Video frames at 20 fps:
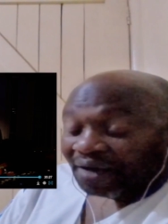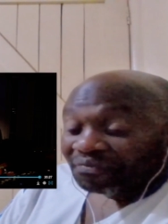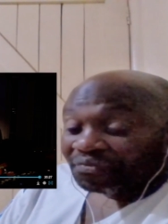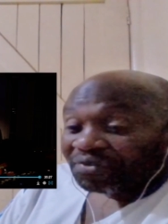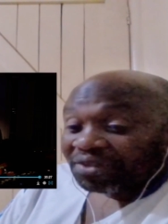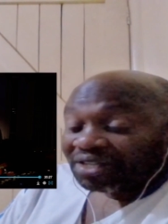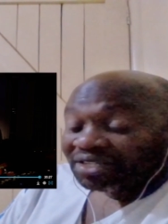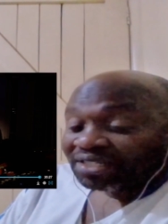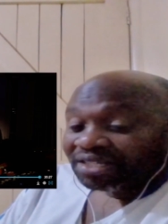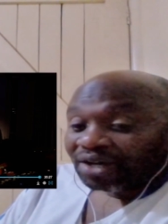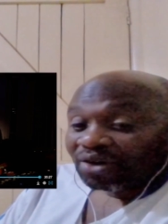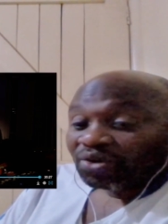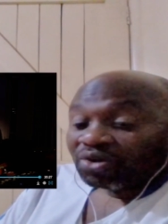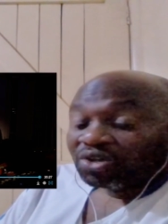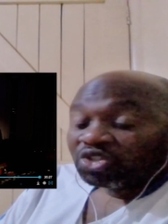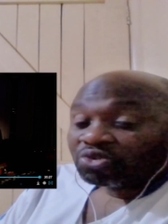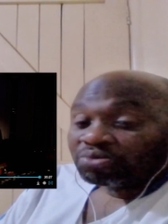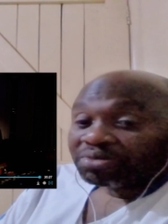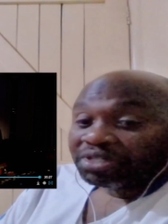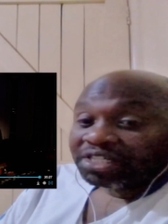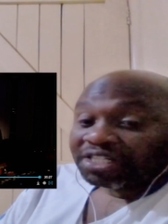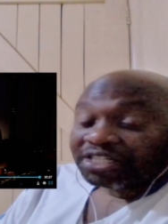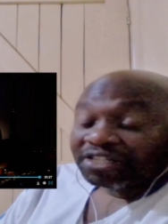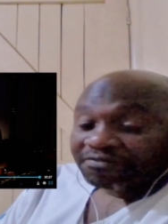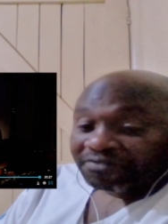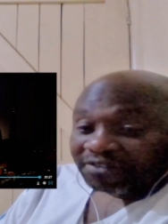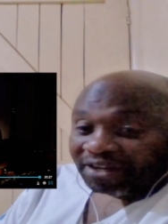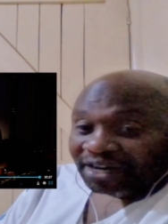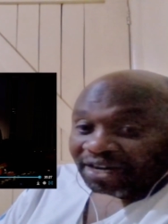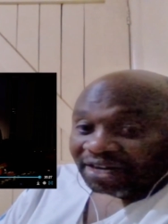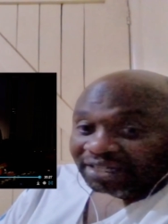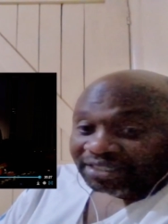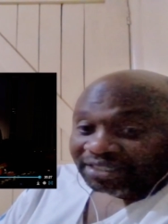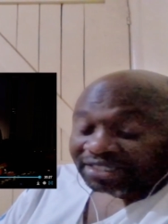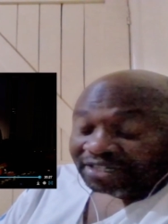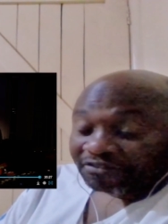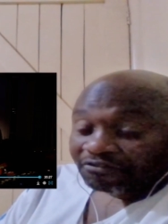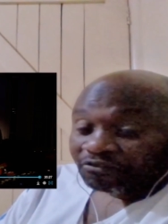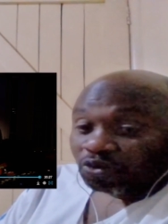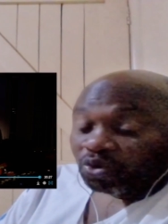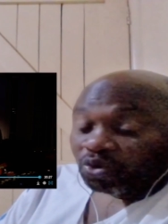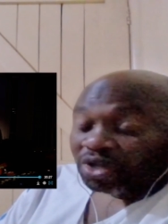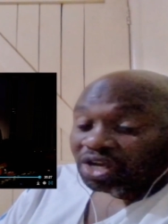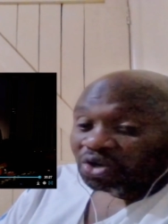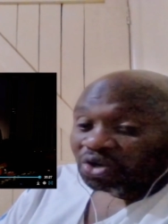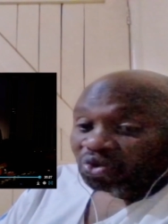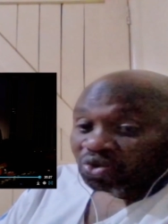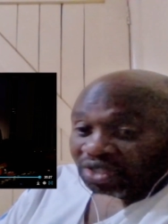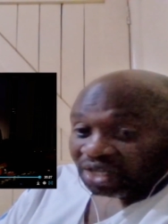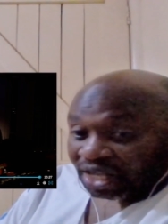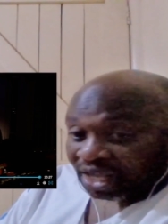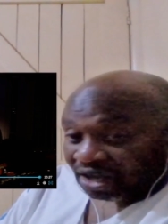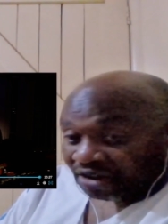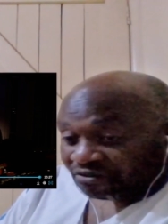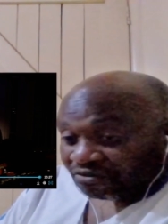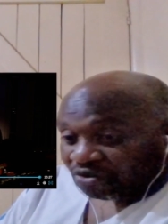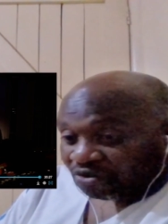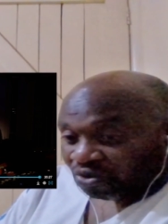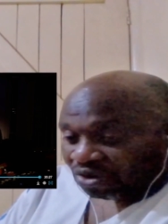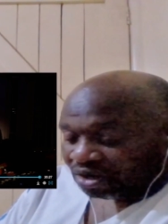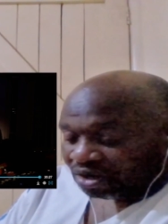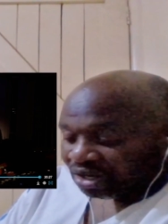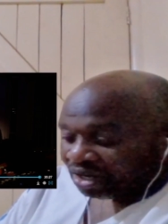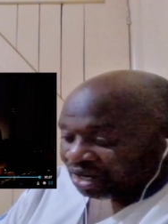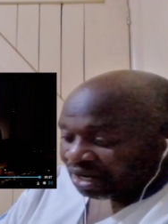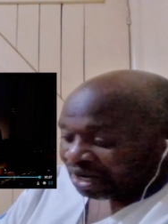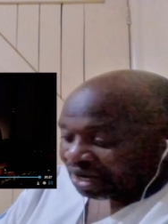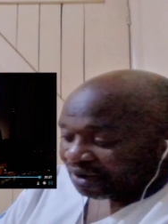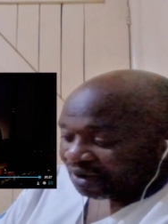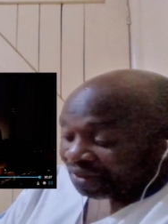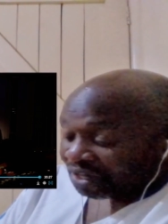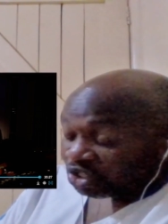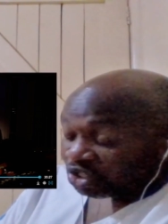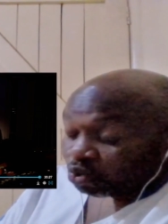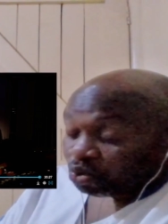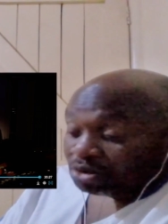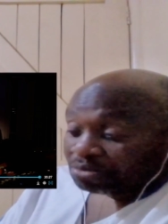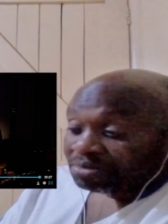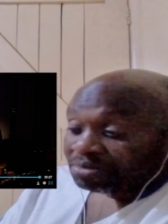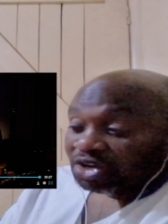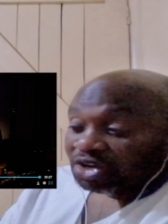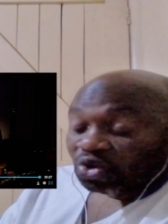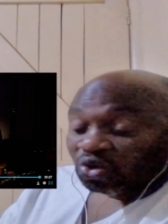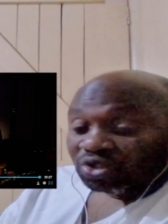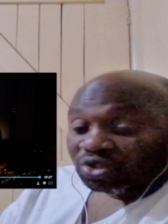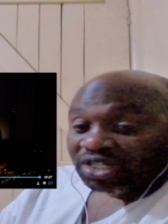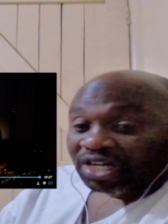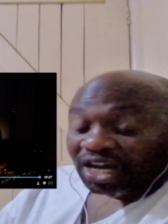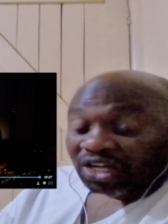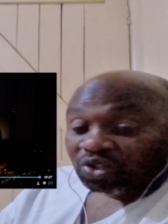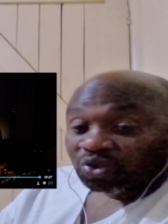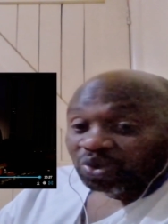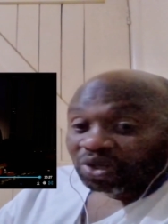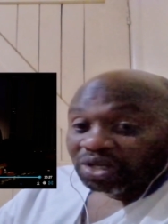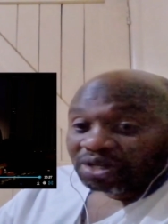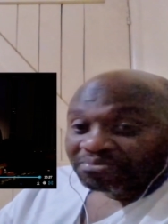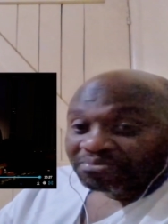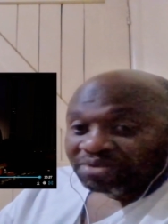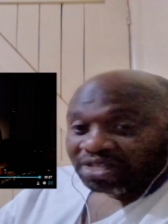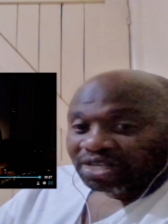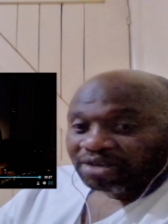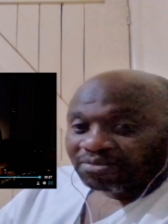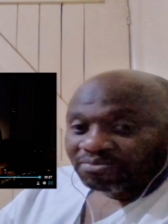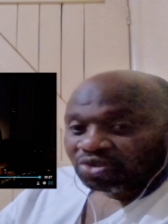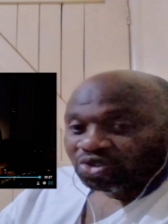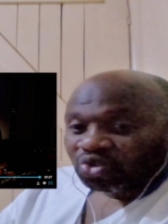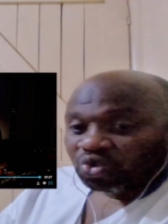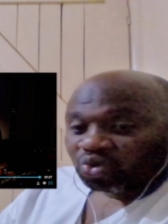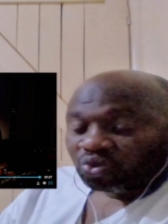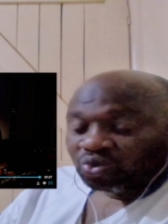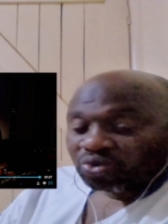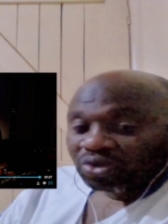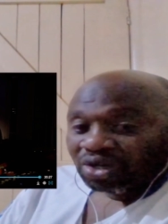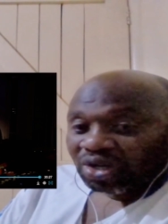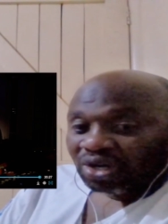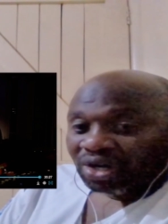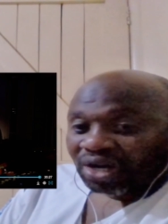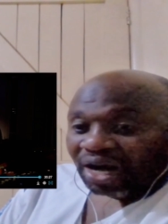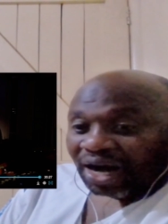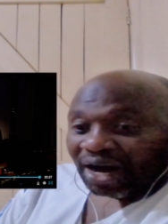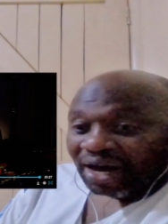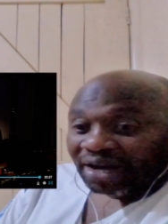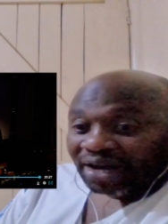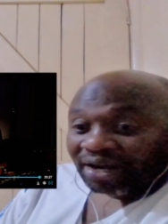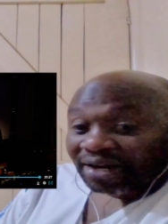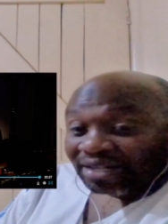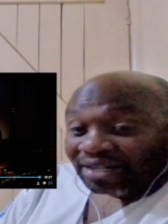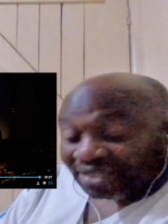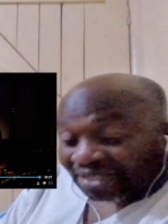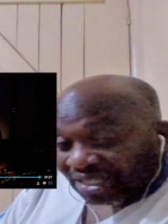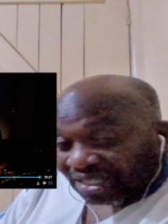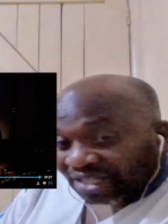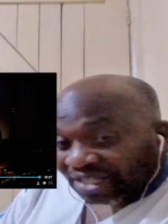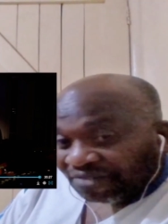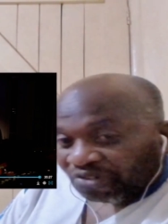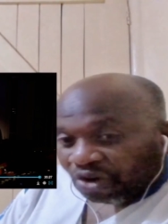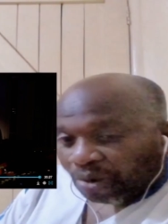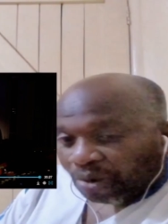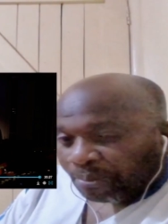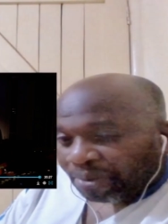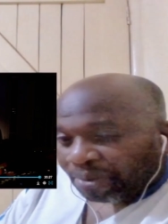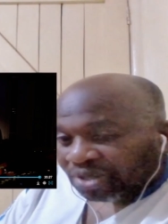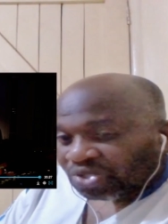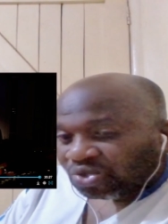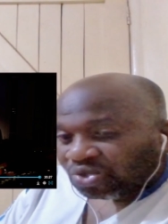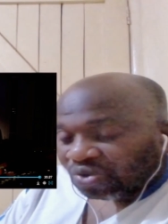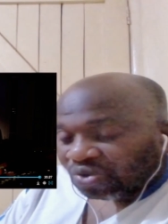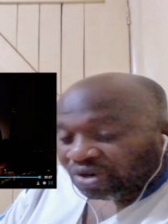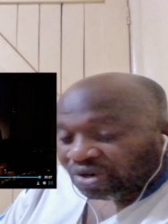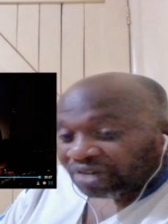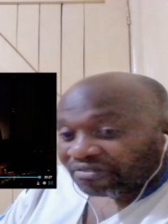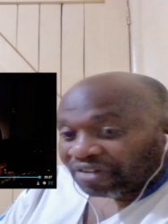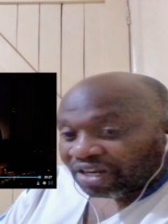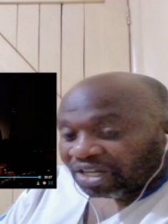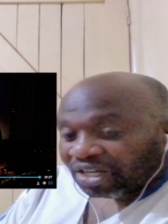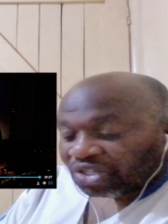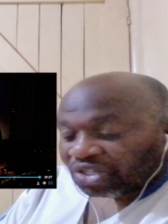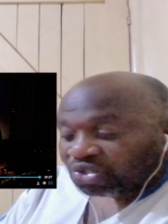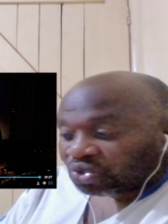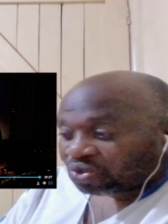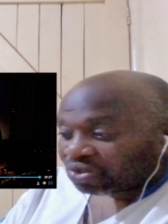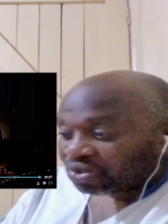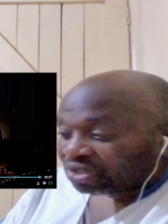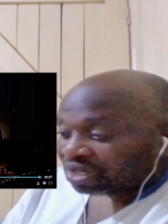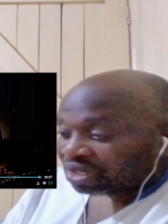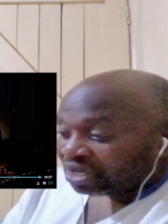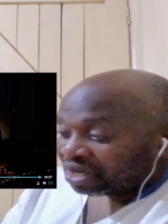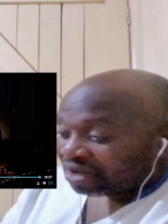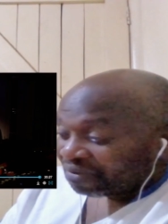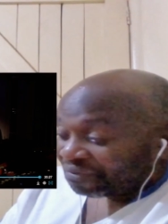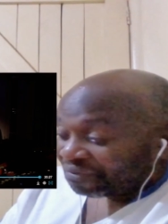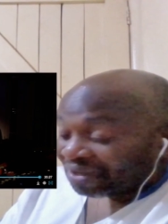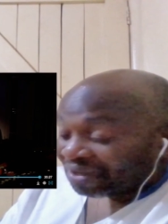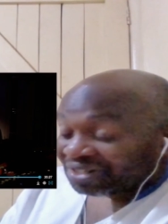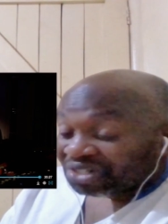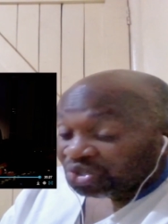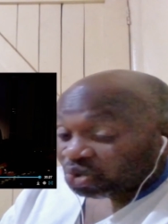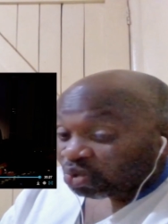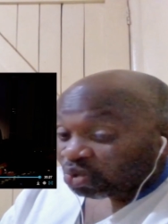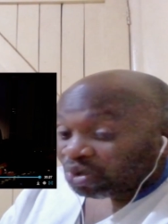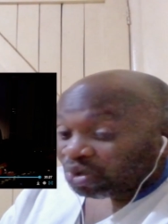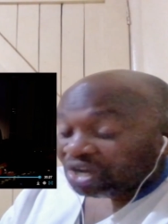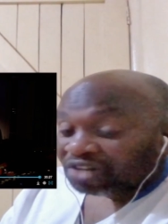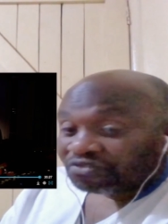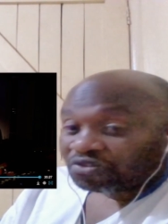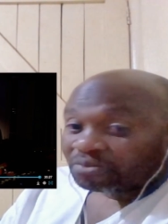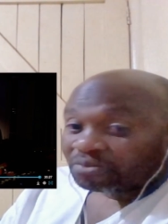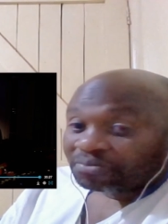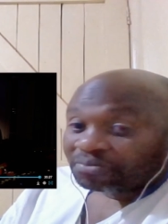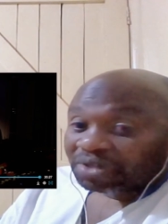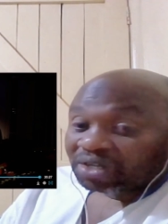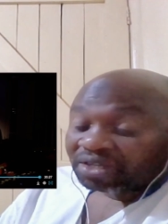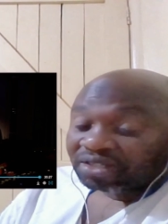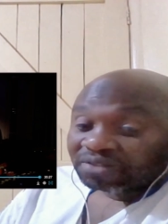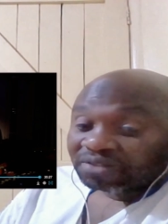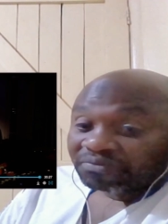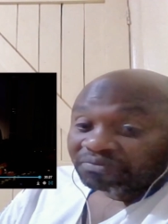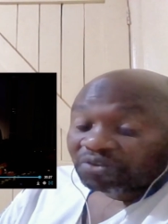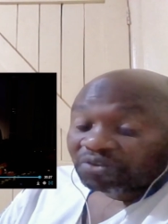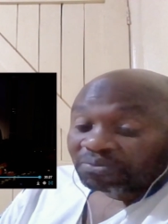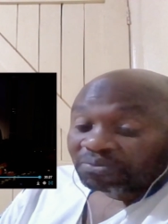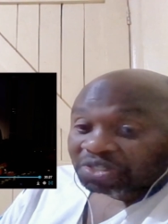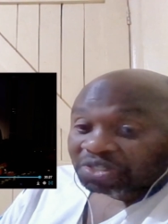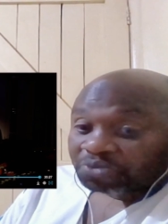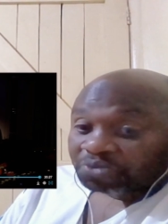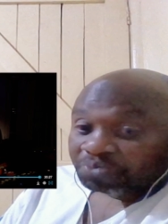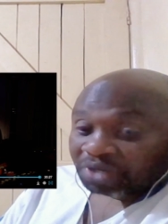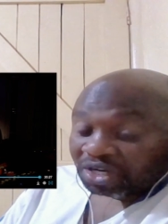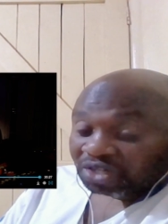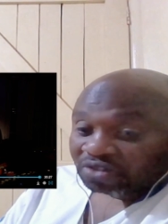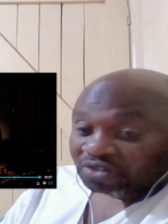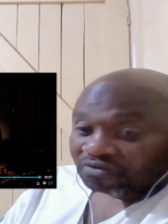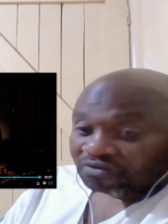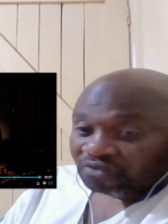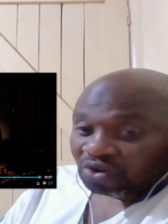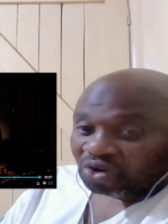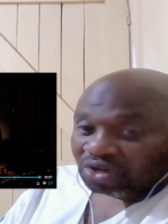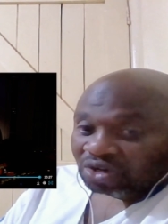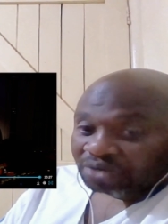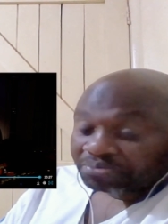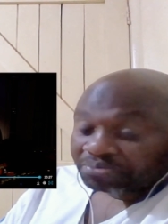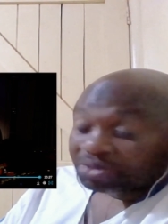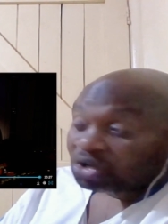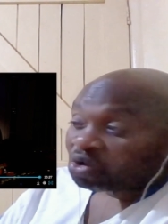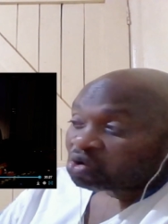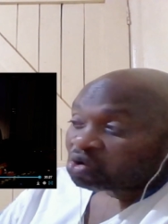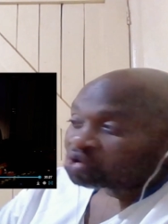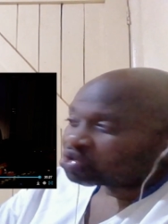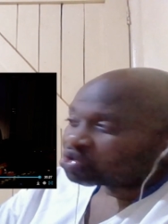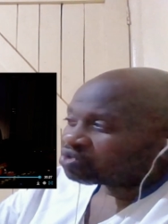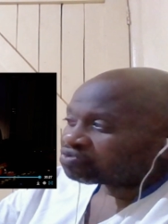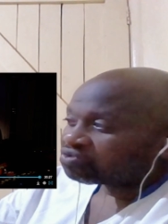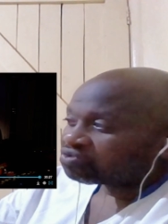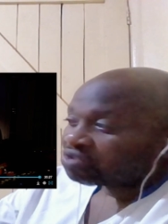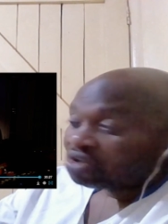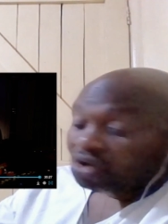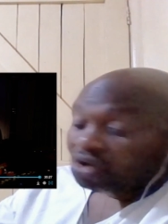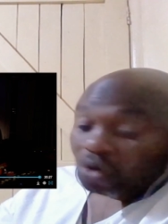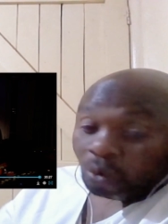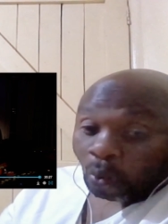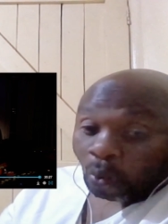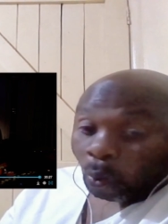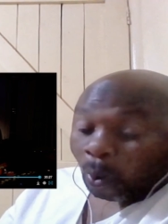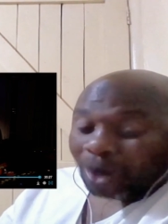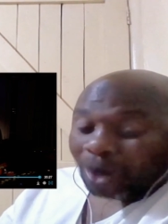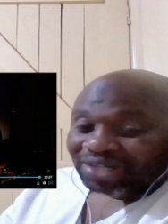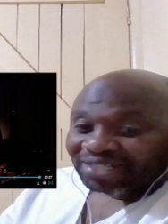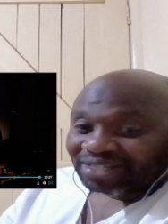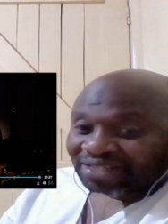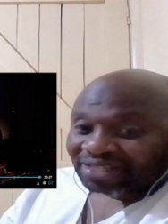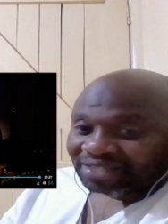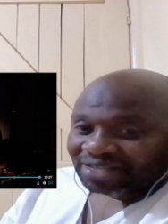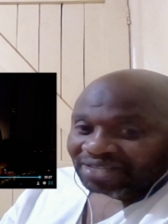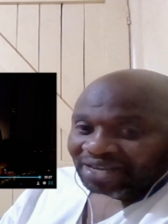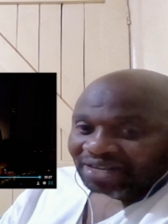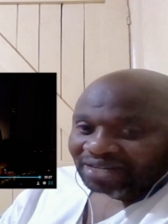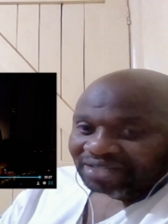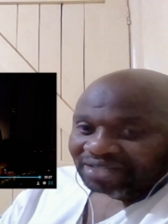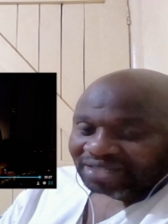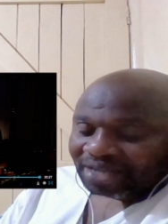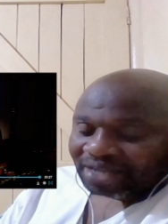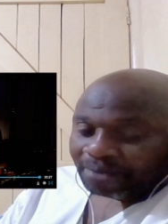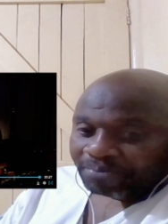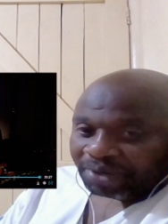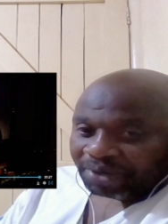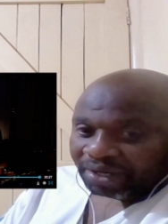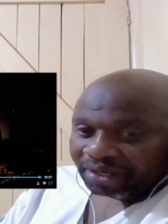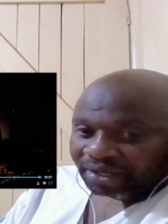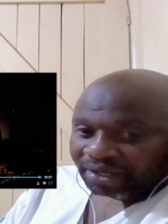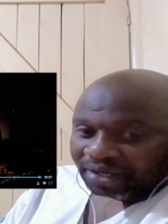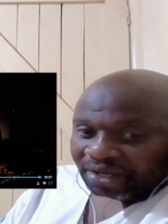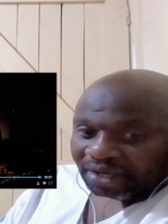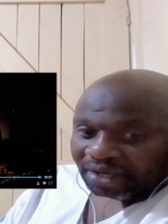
things are going to be difficult if we are not careful, that we may not actually be able to receive our personal revelation that is right from the from the Spirit of God because of what exactly is happening.